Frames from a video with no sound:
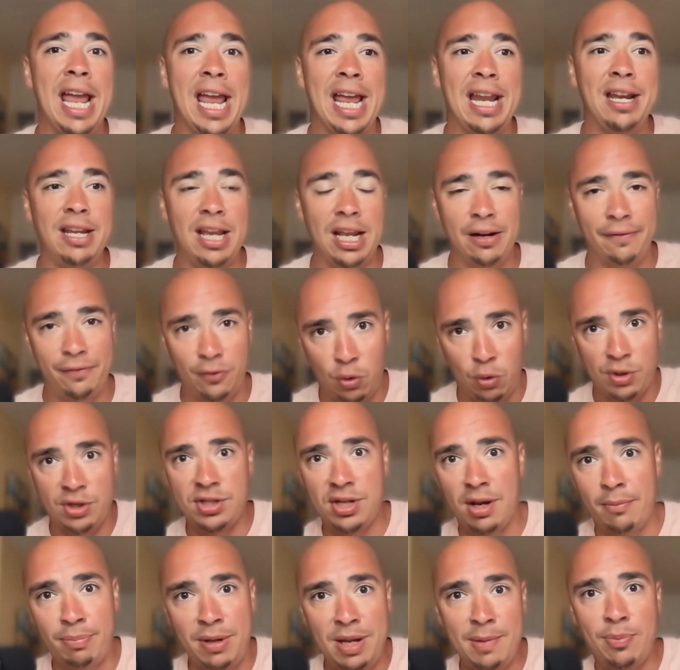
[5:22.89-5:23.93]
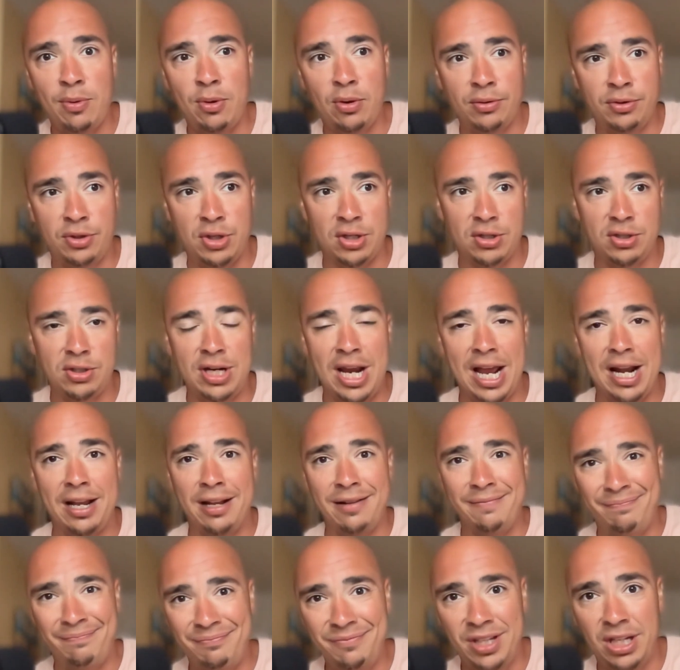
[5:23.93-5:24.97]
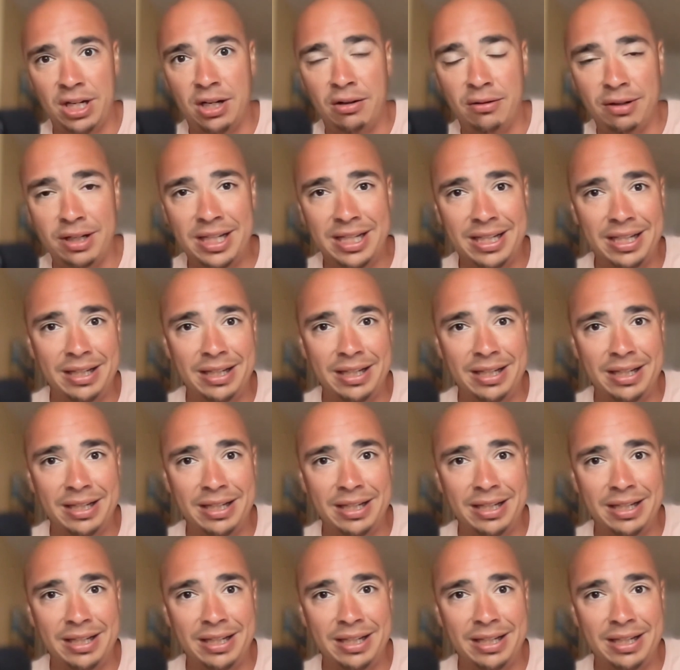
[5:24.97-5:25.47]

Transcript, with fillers: And, and of course, some people just kind of, you know,